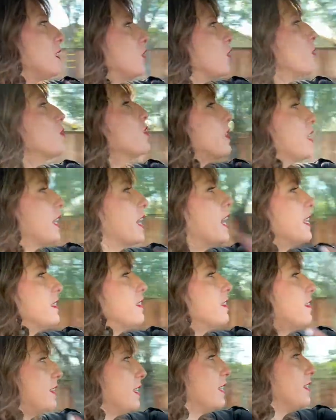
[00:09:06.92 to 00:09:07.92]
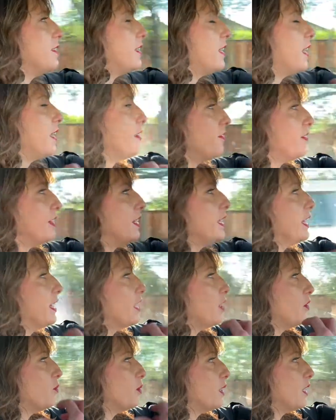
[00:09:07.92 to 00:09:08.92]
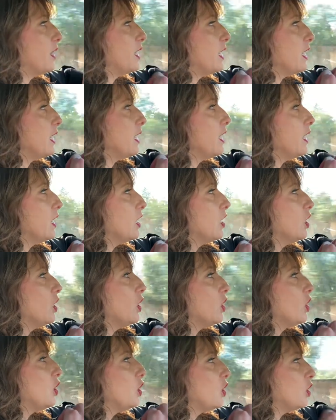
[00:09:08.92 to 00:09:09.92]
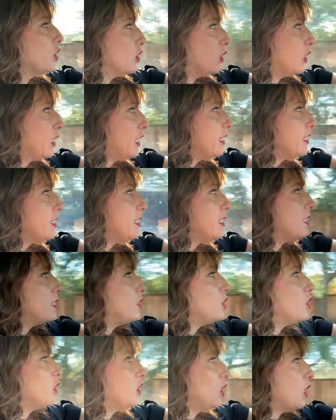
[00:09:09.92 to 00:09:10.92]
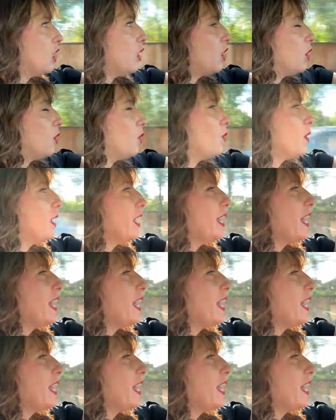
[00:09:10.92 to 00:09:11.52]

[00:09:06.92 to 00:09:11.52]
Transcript: those are the kinds of things that I feel like are really good to know.